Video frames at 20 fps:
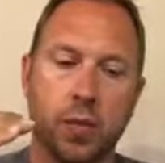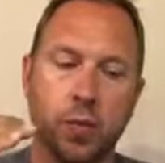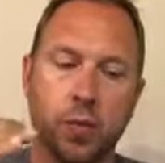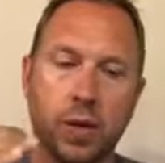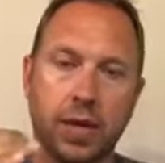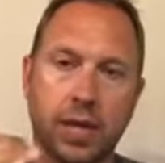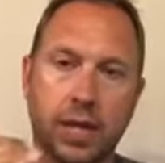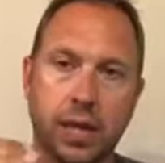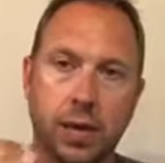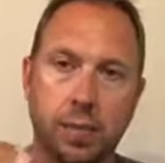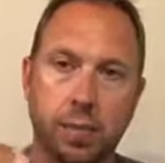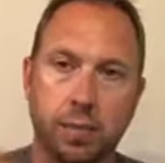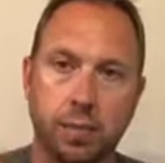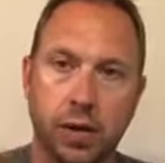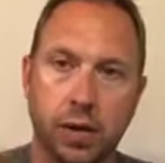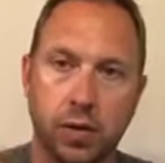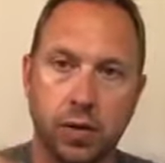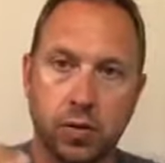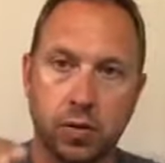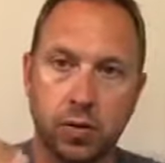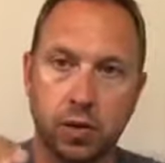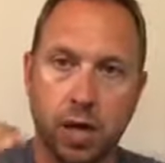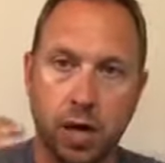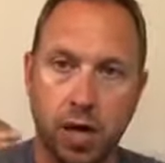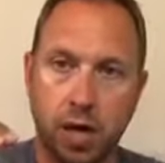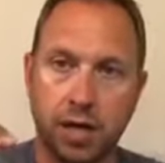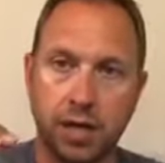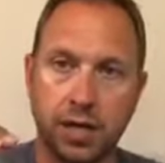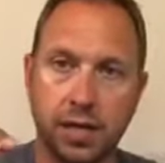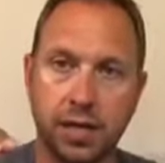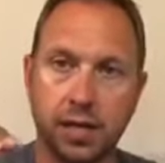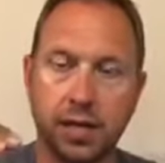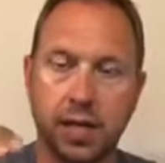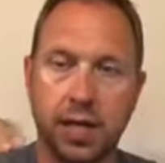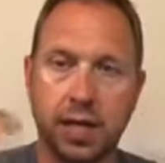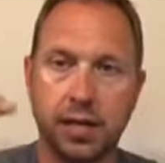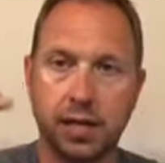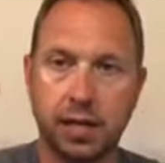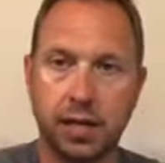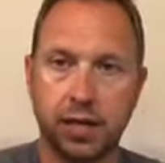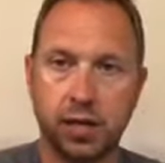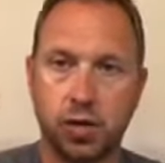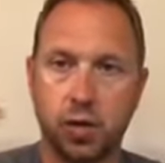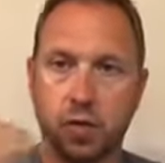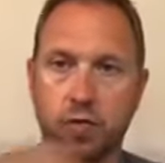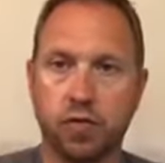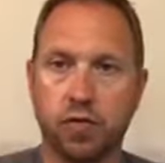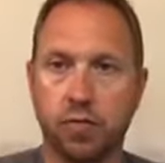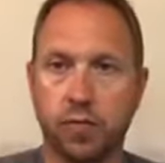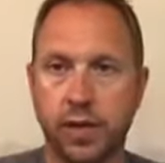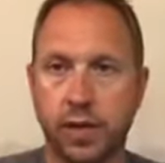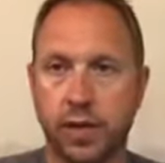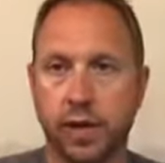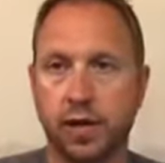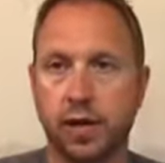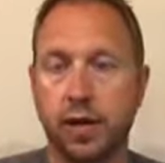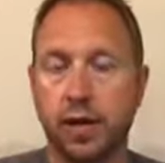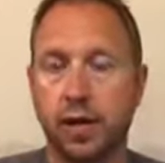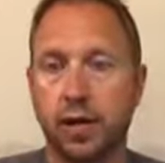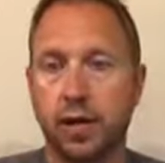we can build on it and then go from there.